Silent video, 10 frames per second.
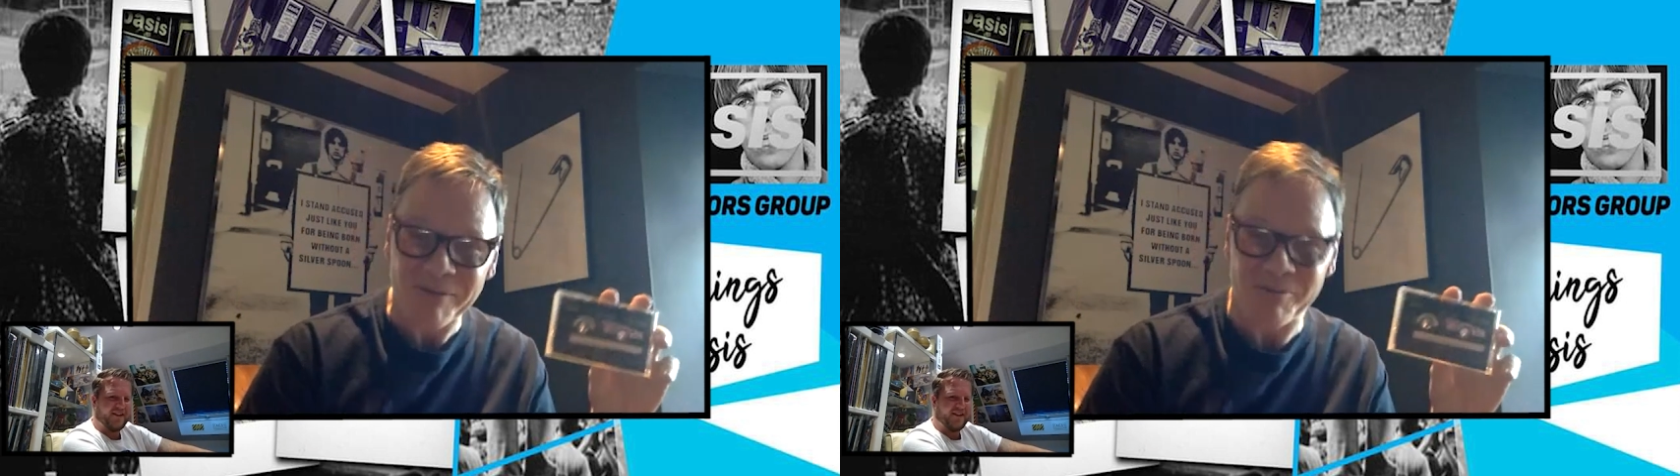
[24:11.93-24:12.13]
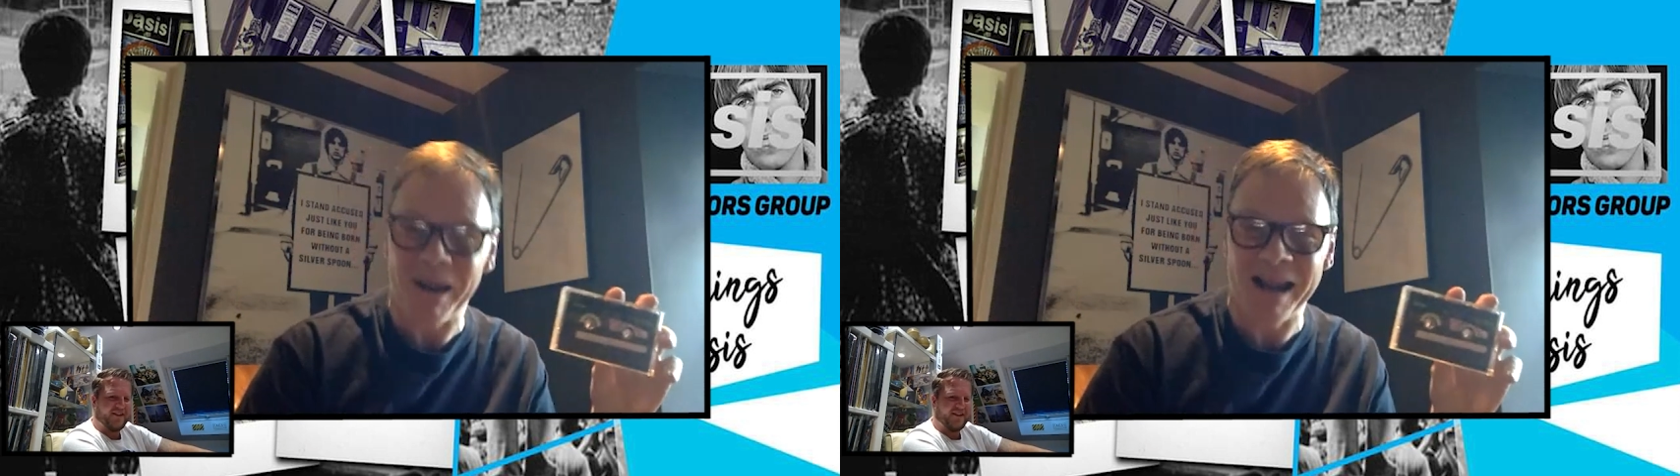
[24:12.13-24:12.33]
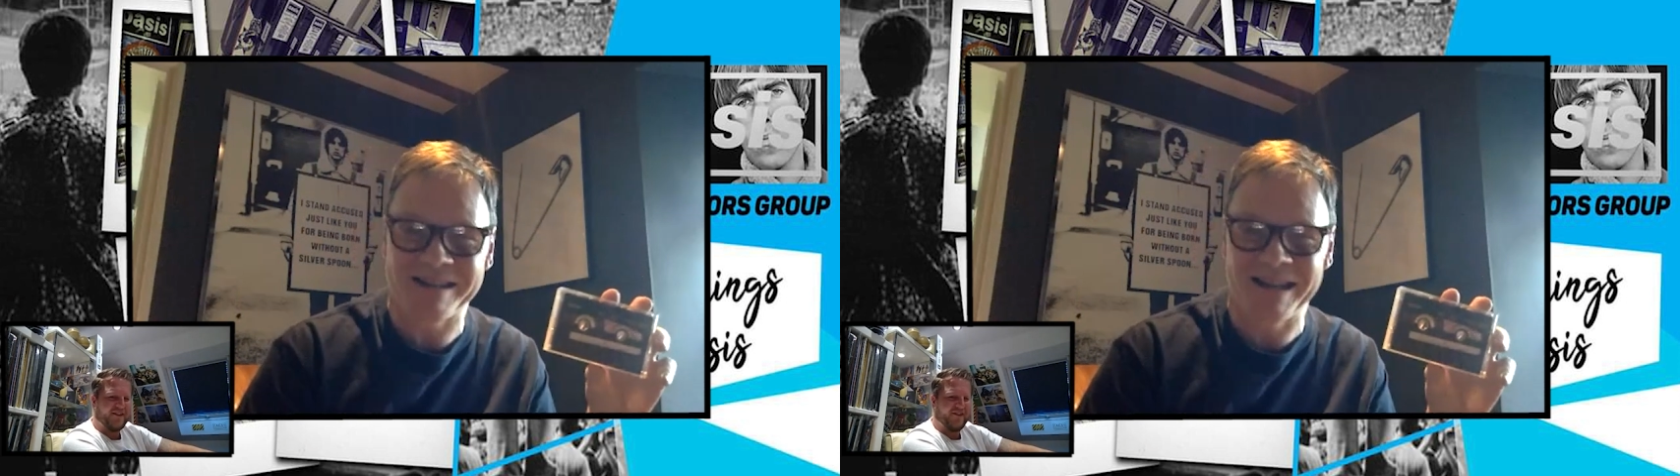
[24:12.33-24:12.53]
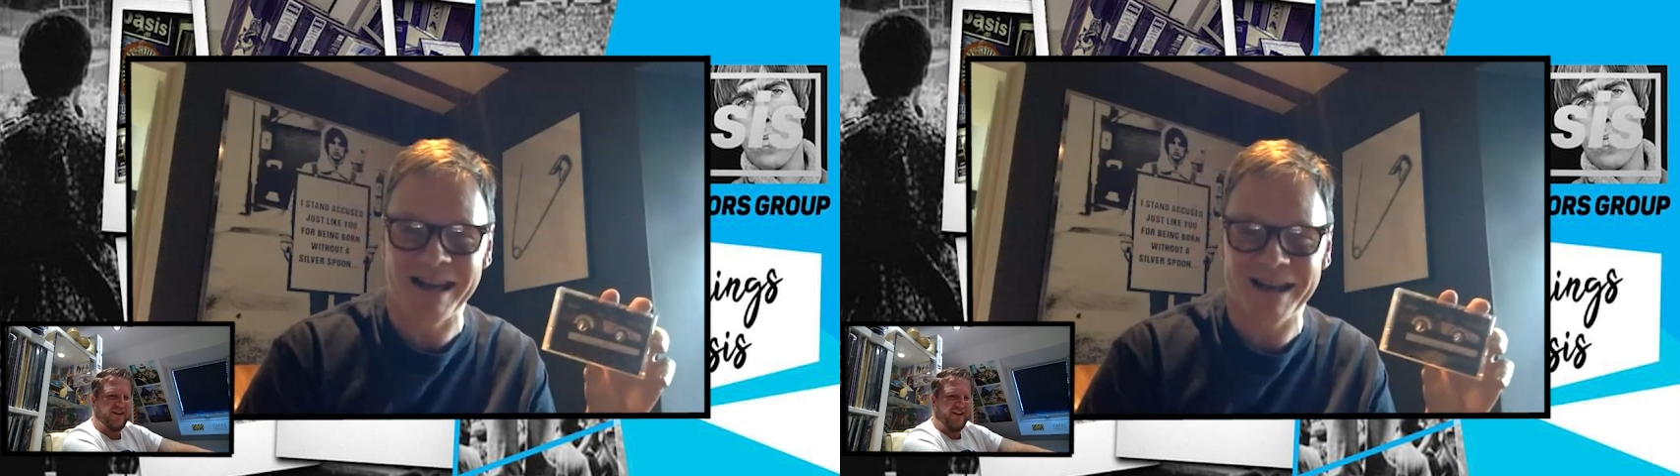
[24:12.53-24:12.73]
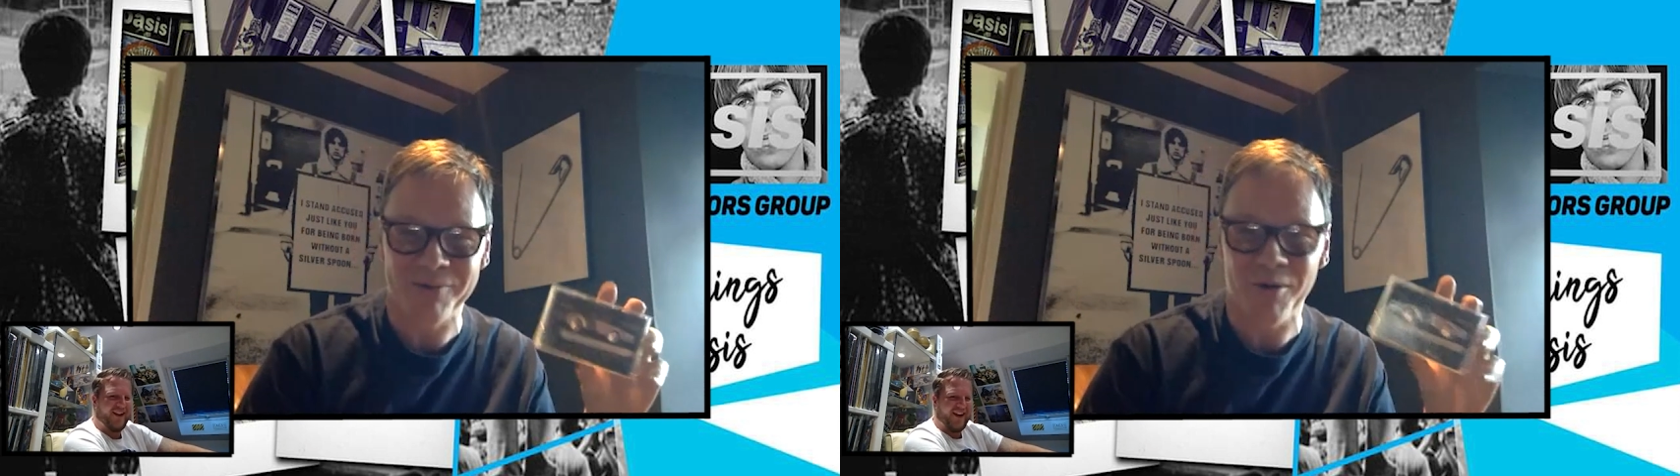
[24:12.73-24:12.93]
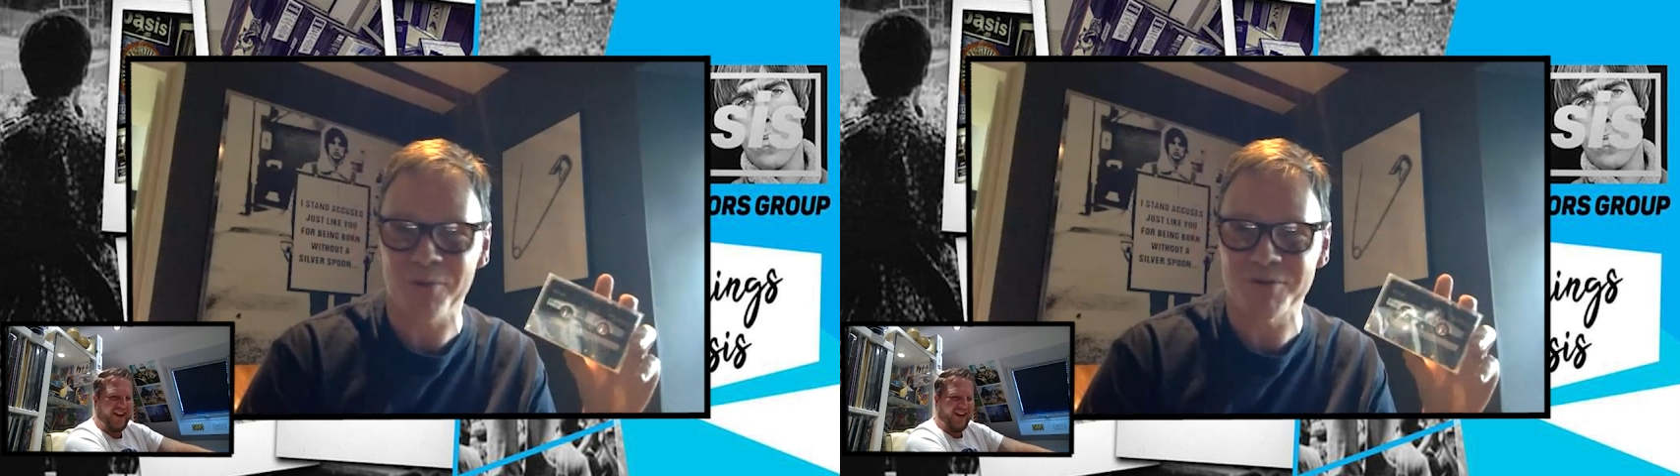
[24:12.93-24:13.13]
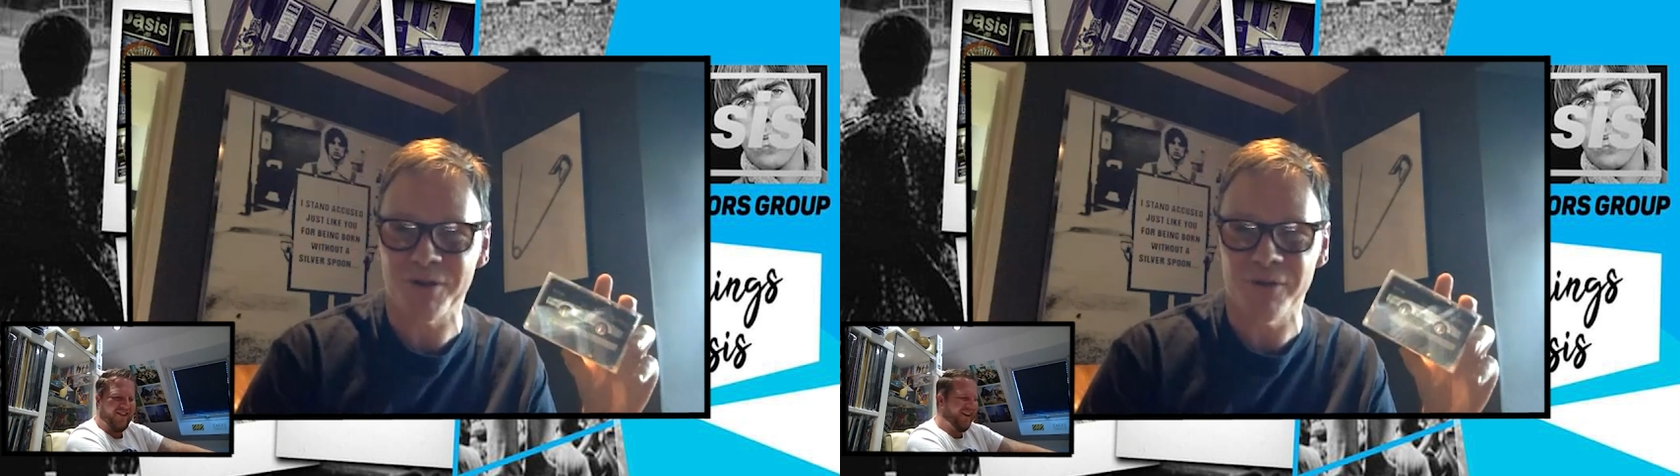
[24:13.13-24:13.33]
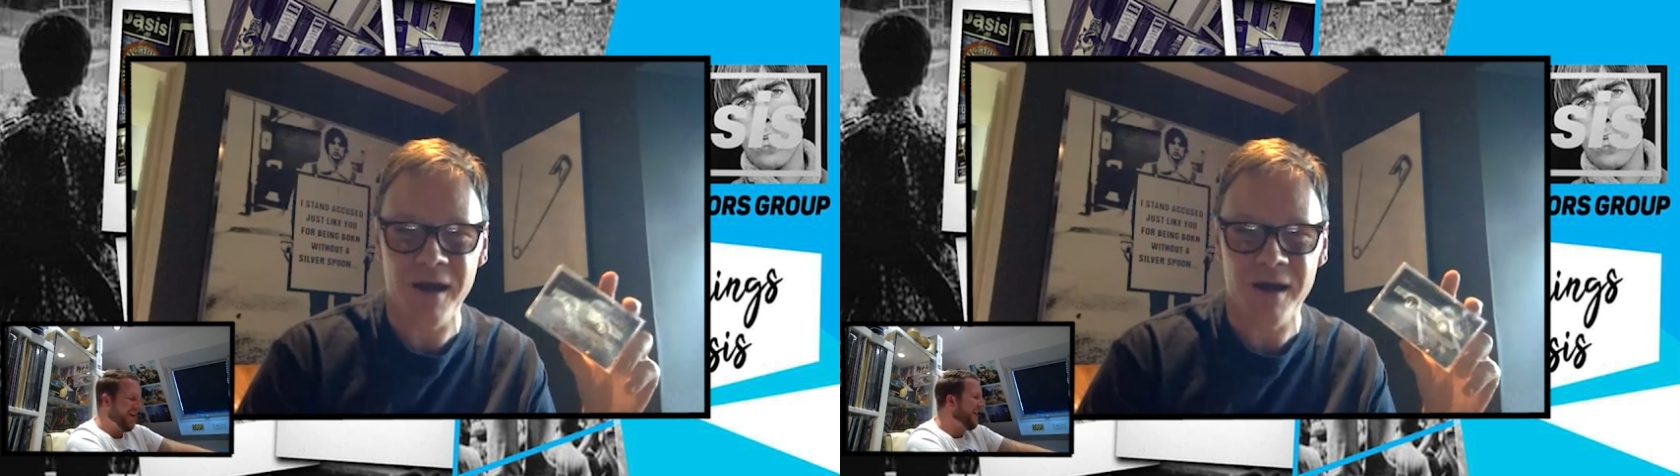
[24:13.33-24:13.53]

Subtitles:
basically, what was on there.